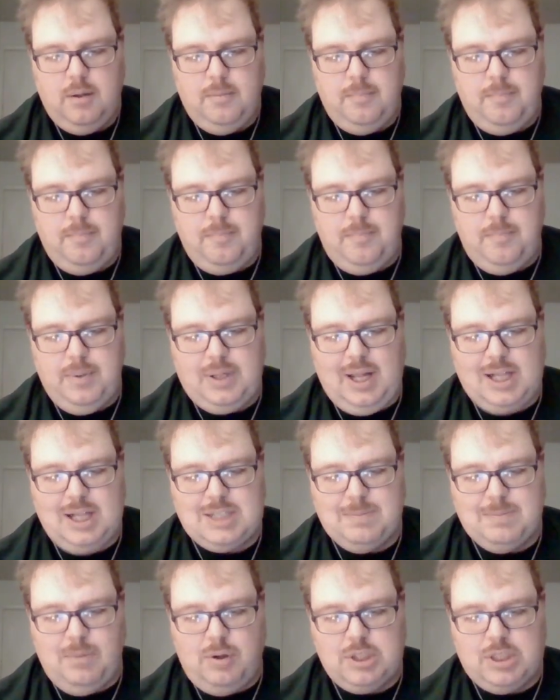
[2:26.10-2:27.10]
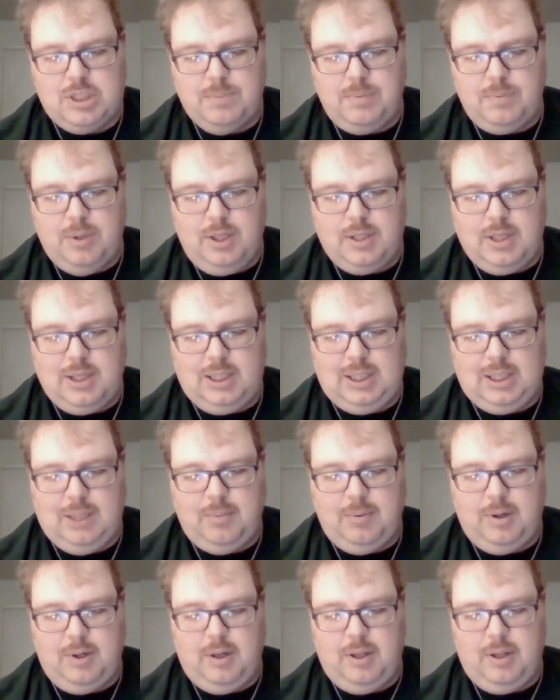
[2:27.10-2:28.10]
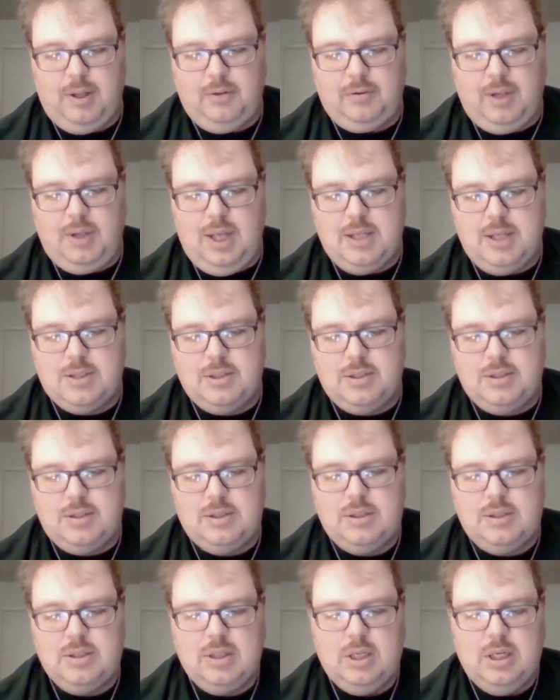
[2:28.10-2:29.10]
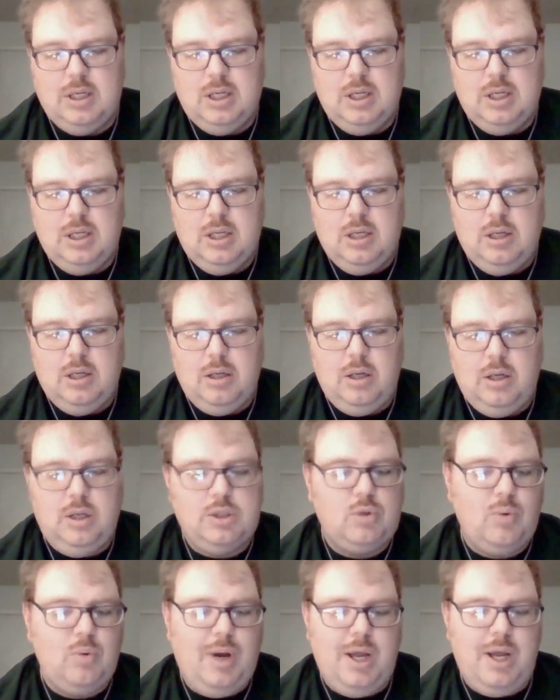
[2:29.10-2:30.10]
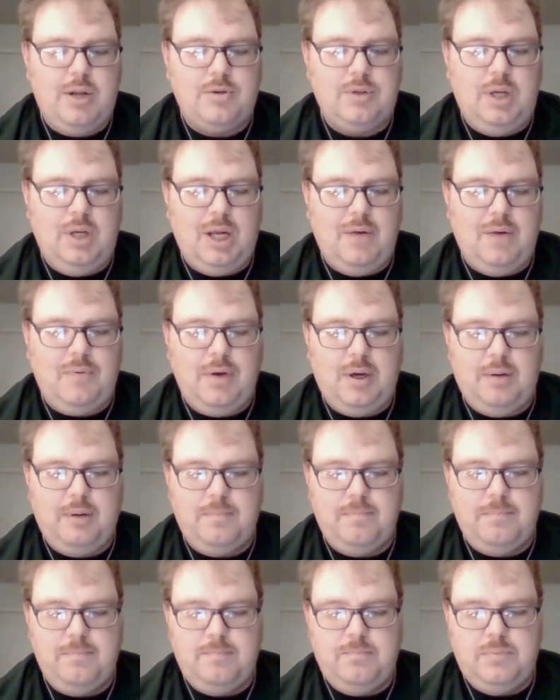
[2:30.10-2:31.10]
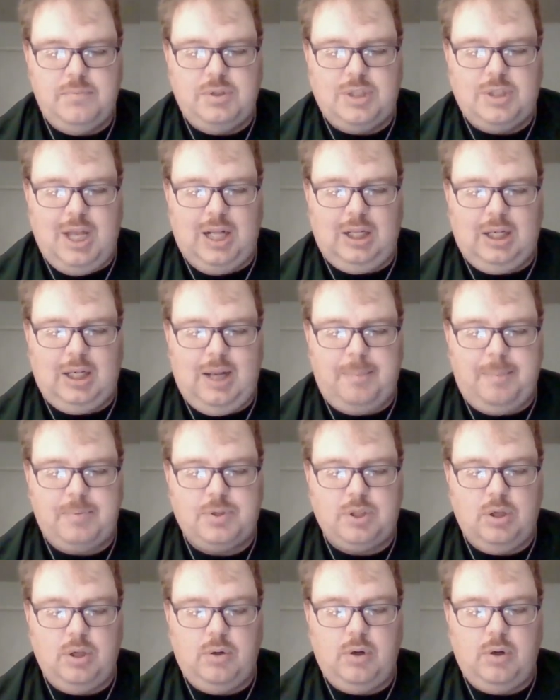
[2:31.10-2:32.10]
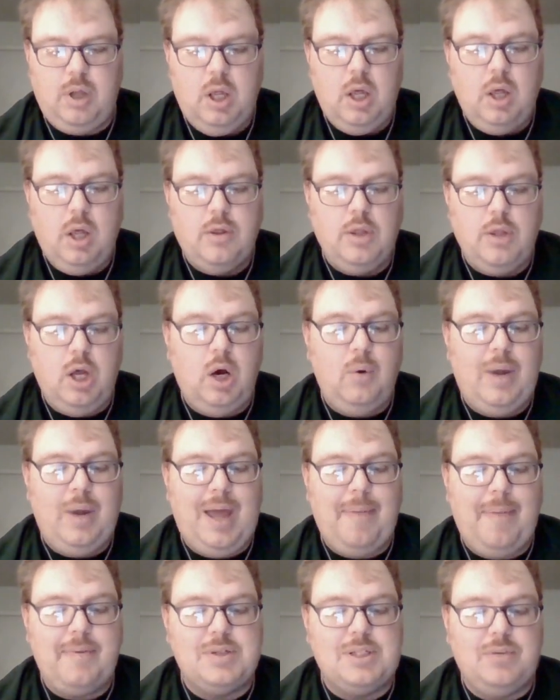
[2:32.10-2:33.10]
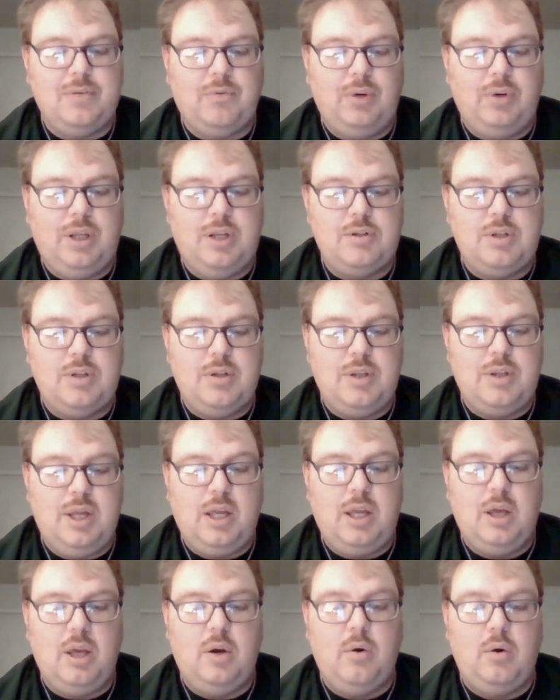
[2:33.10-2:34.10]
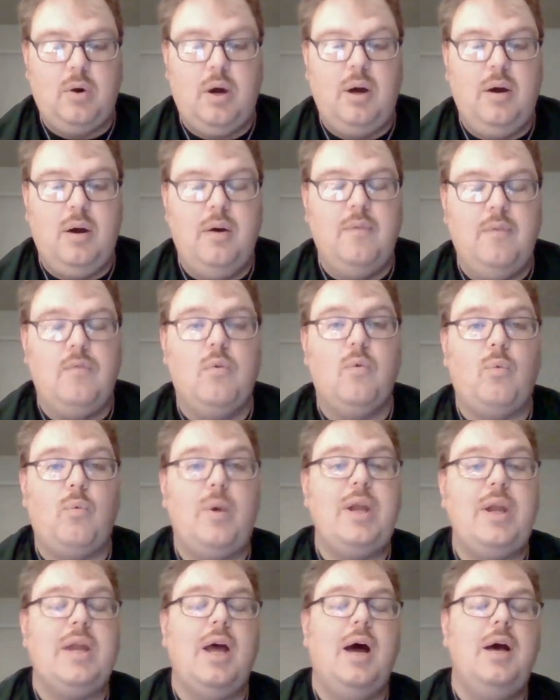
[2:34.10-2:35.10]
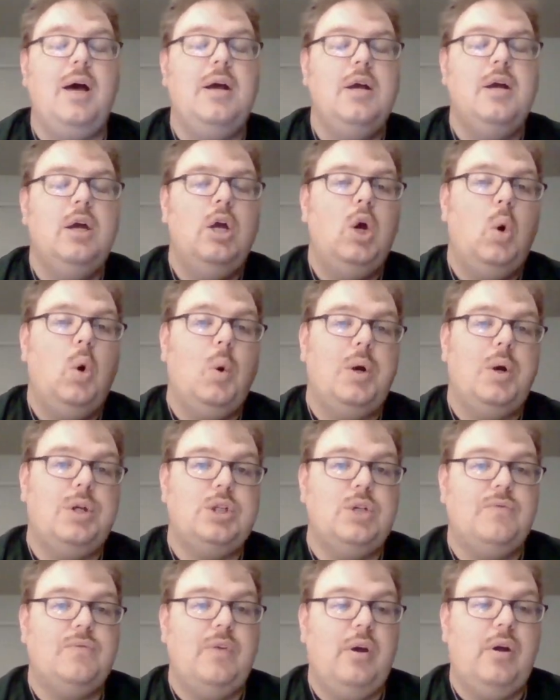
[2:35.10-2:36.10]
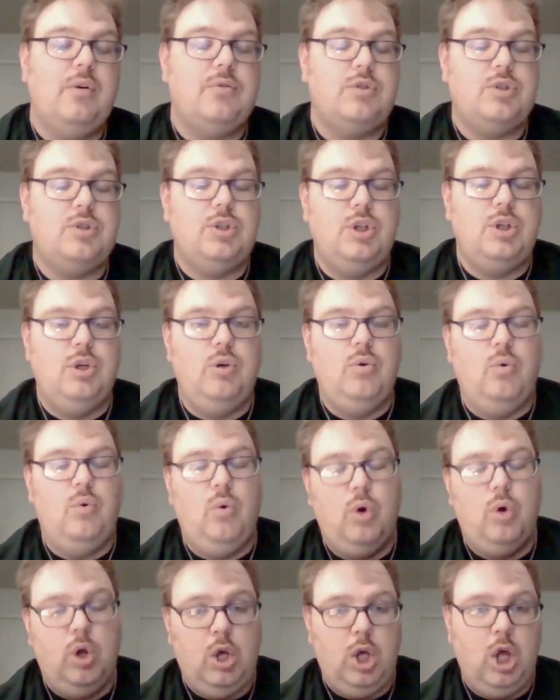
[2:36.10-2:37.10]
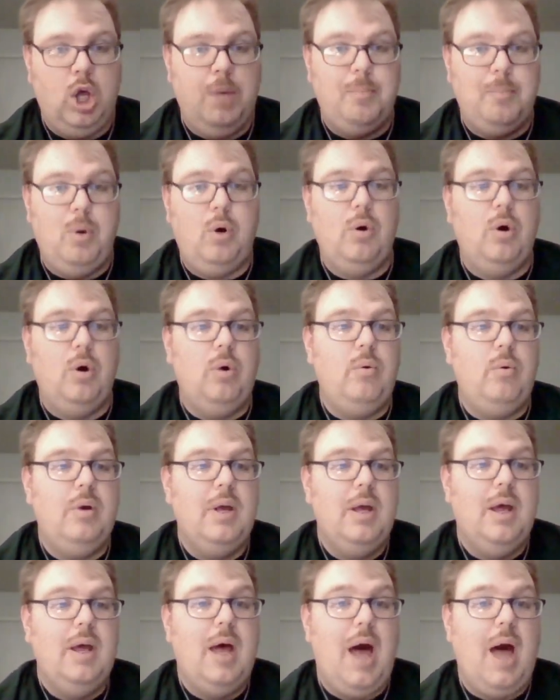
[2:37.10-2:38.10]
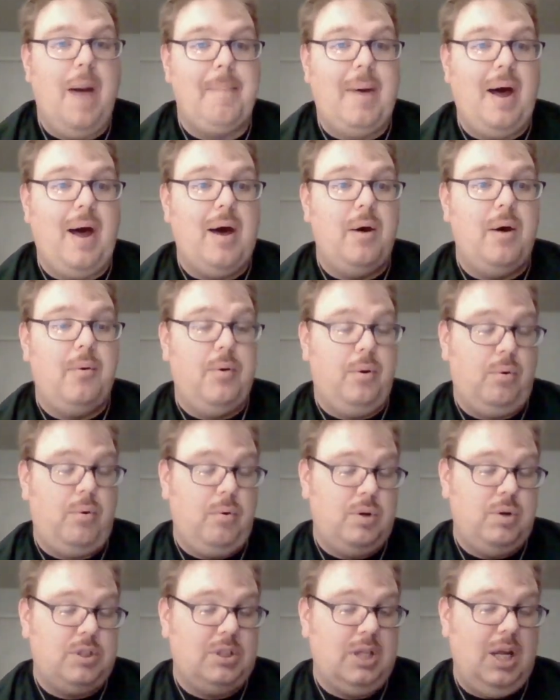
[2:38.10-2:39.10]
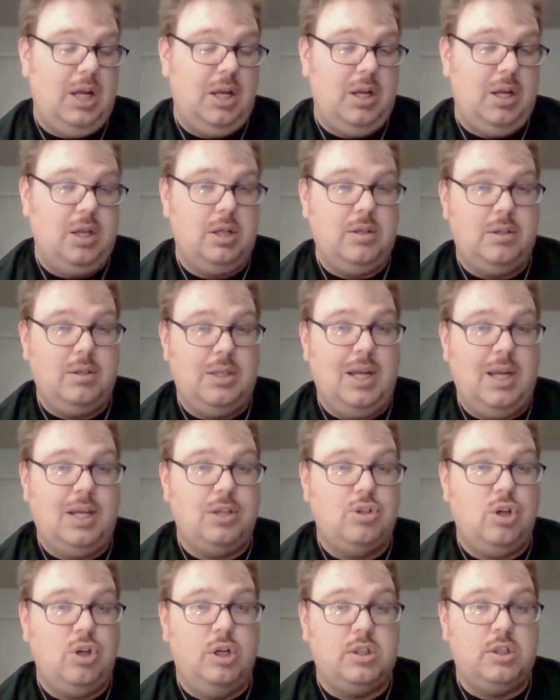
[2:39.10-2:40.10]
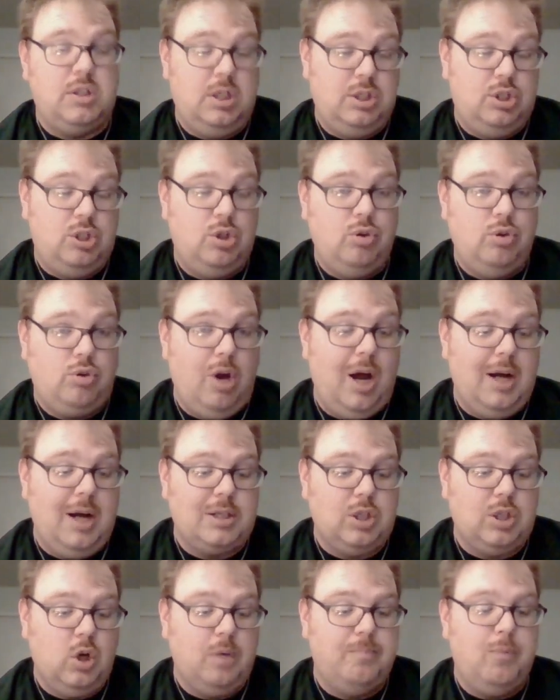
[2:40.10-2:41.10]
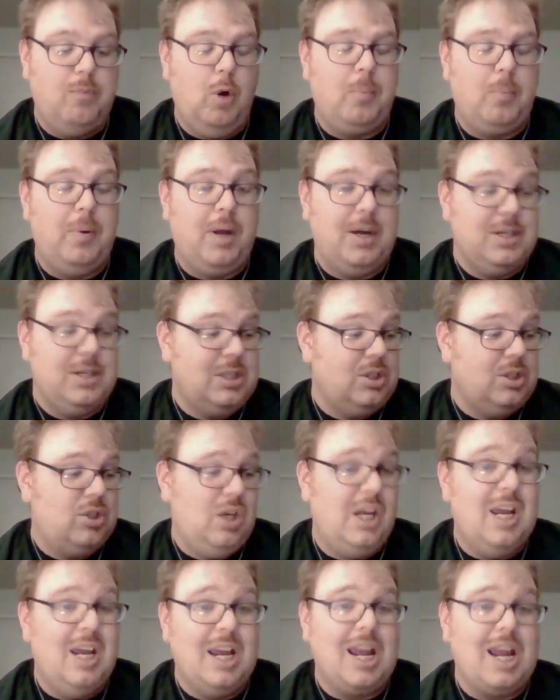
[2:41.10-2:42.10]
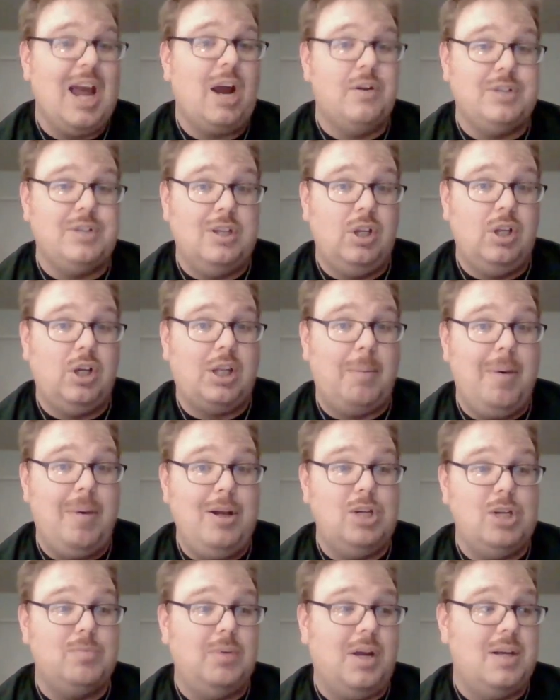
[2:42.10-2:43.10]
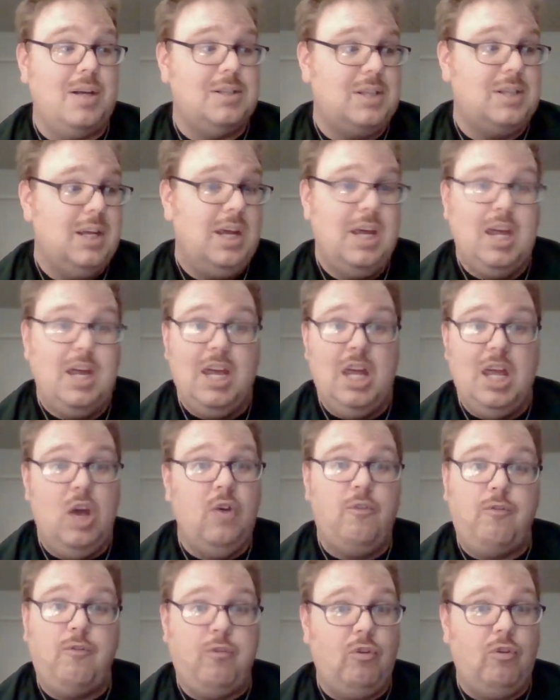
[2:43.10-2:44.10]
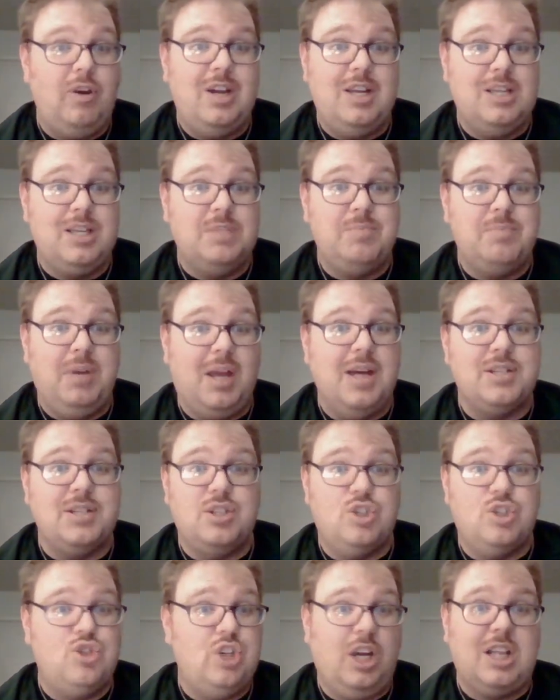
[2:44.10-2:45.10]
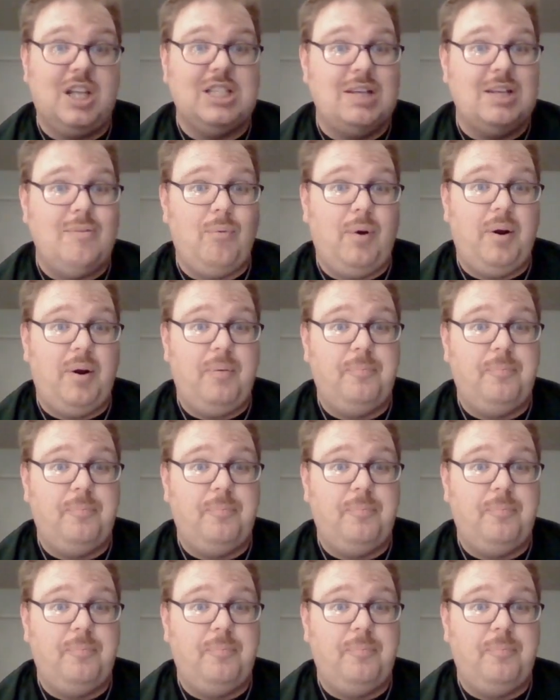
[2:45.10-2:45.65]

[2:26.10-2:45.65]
But that's mostly put exactly what it is. It's it's quite interesting of a standalone episode, though we have this interesting thing here of Rika, where she reveals to Hiromu about, well, of course, that Nick chose these two dogs in her book because she, he can't go and look at the pictures because he'll freeze because there's chickens everywhere.